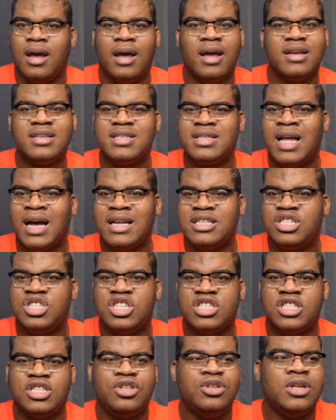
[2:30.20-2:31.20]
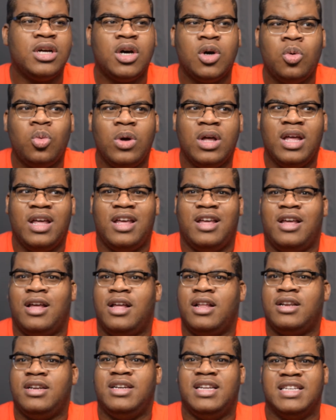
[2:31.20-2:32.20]
It's not just, you know,
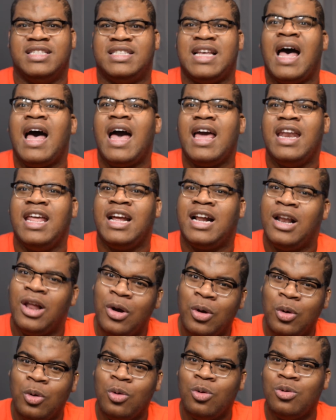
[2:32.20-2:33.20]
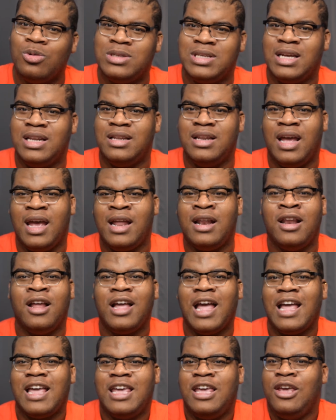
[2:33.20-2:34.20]
designing clothes and
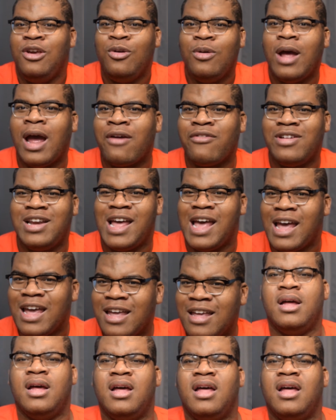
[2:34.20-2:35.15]
looking cute every day.